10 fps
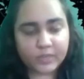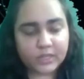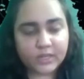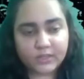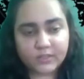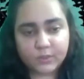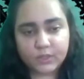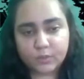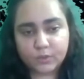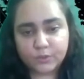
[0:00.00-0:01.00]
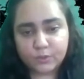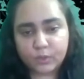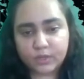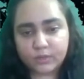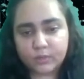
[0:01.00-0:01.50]
And x2 equal to
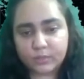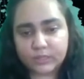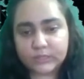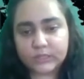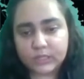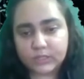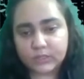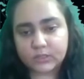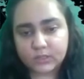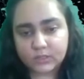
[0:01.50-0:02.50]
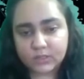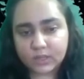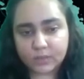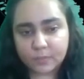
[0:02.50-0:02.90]
1 means it is sunny.